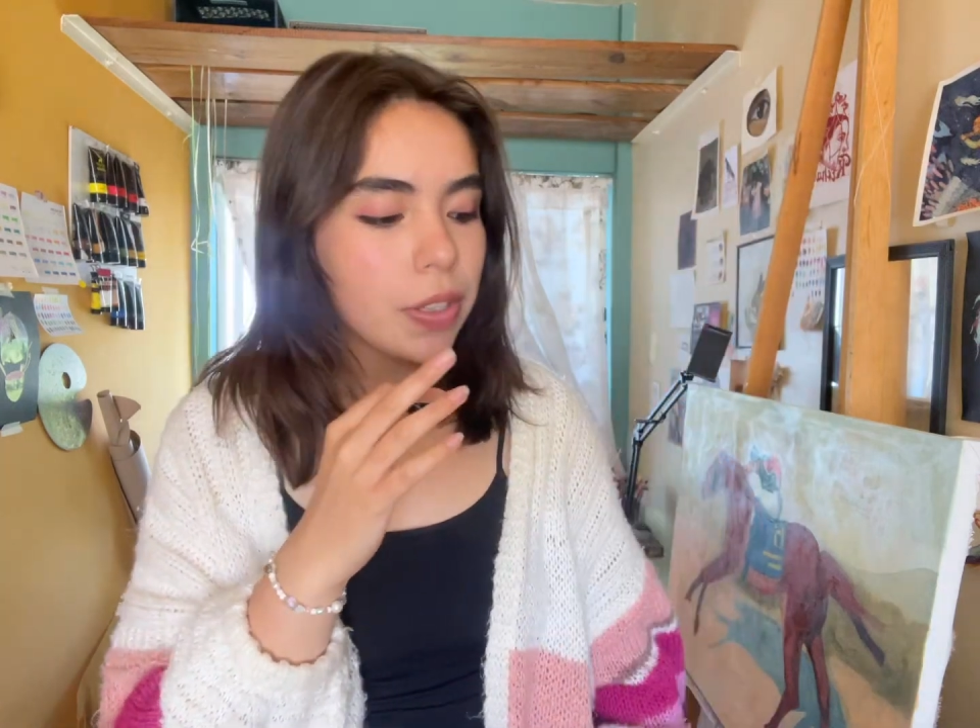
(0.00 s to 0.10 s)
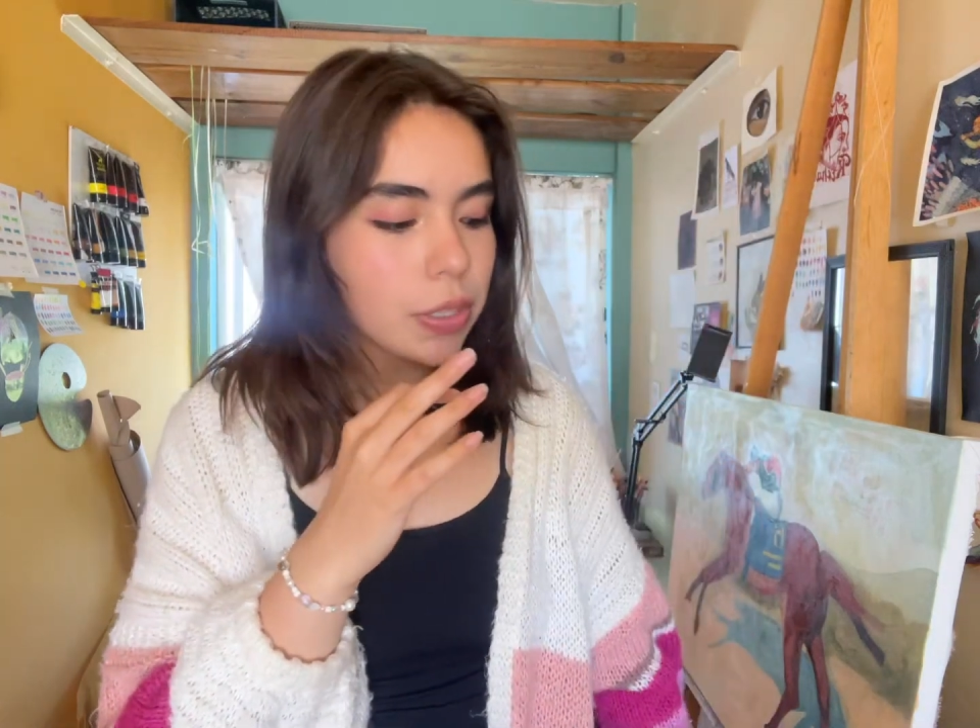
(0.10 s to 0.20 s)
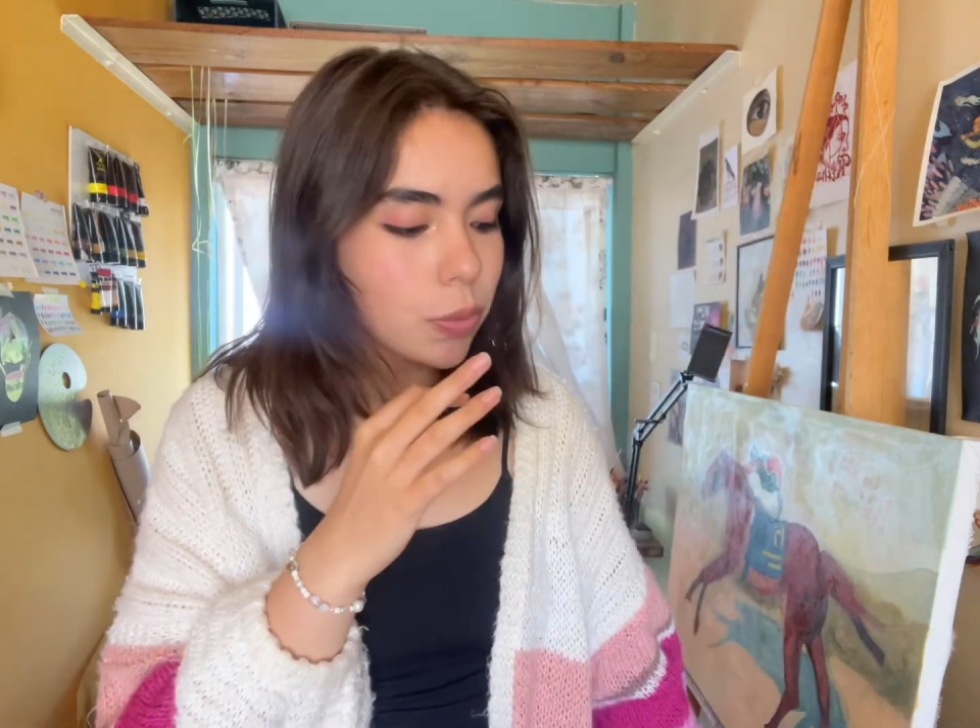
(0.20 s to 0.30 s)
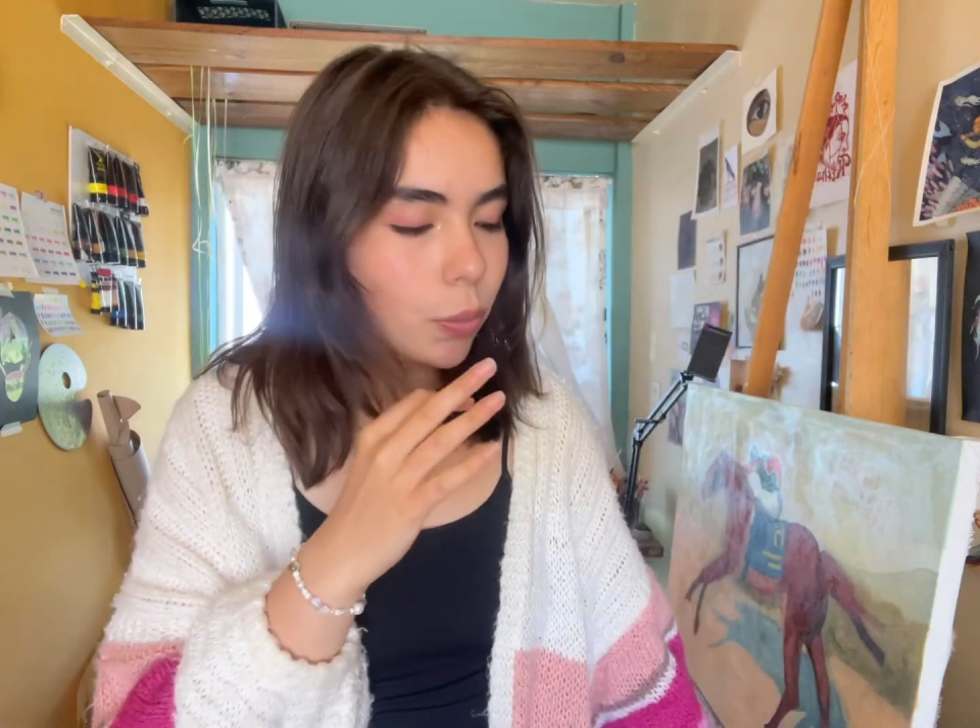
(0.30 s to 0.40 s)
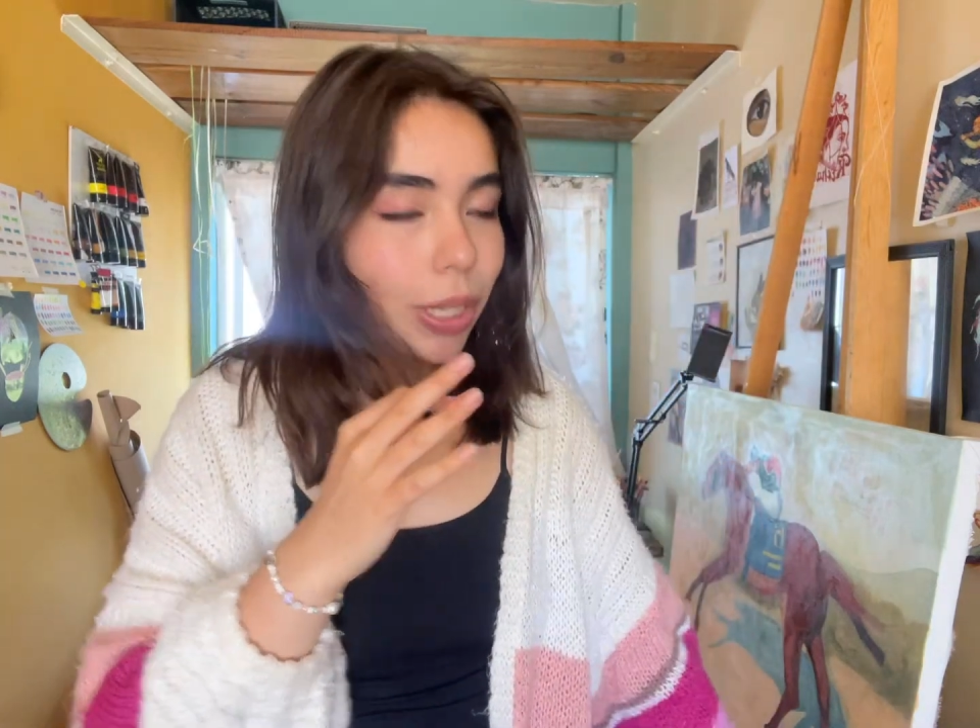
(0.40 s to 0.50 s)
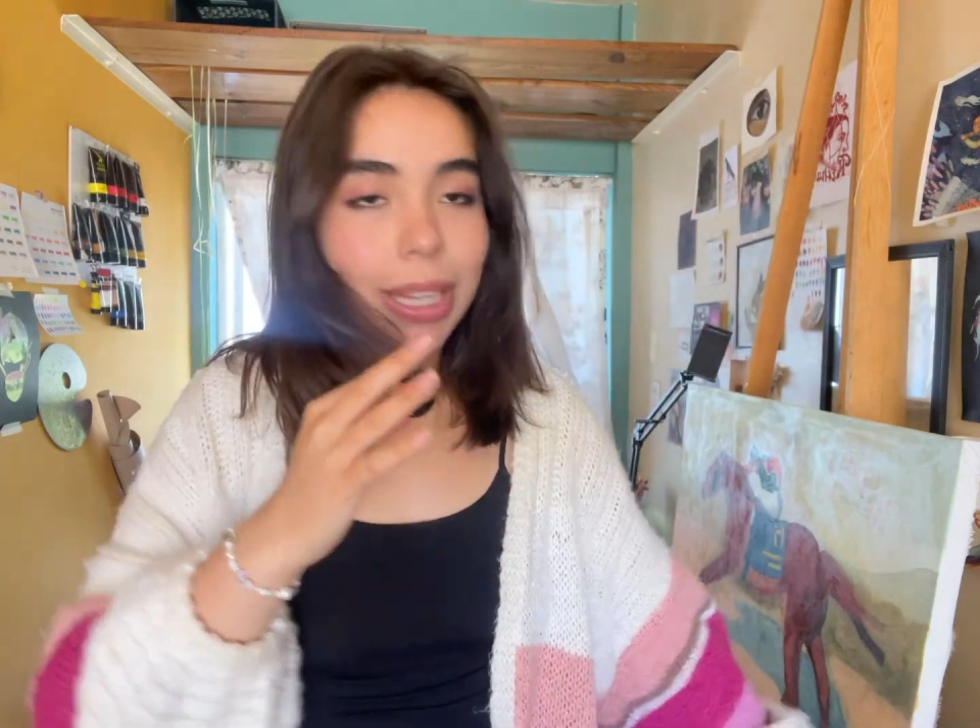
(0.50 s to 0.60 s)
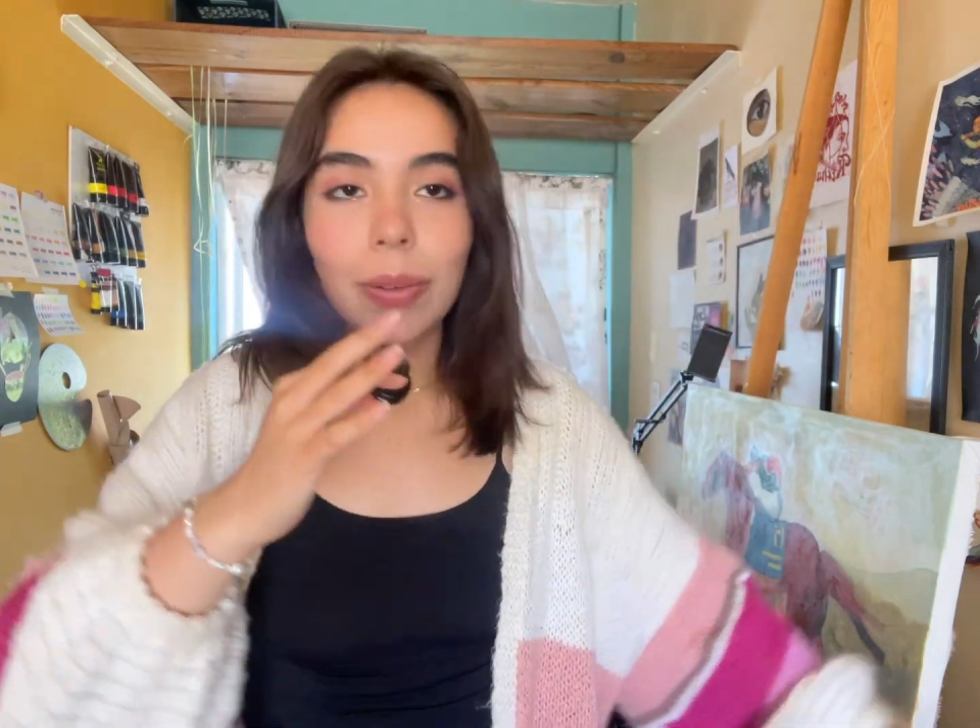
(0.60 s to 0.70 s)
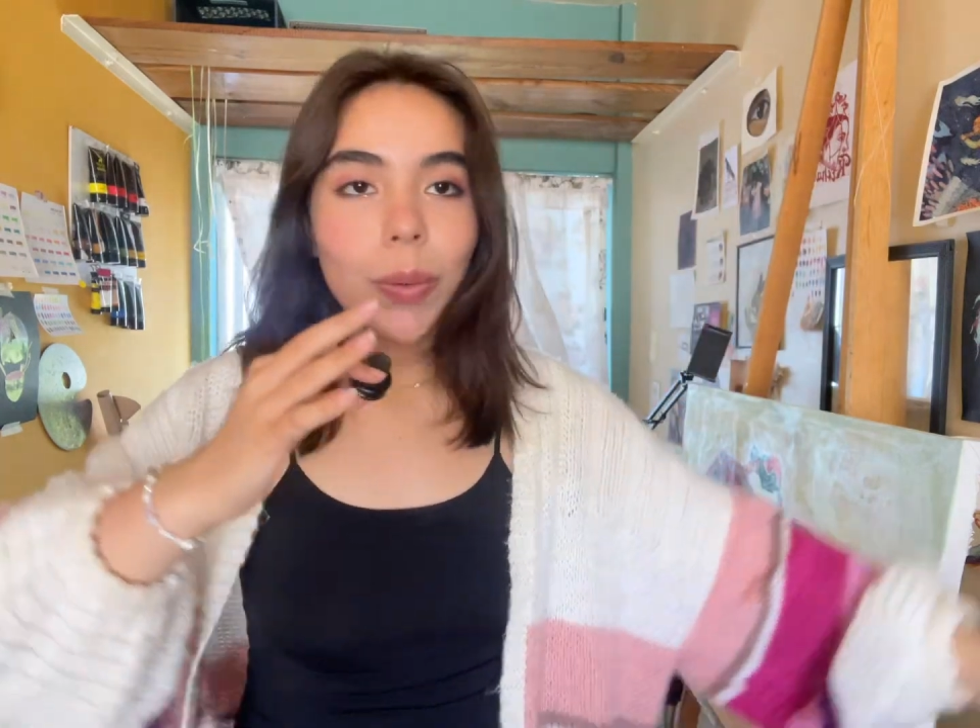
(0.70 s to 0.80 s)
this really,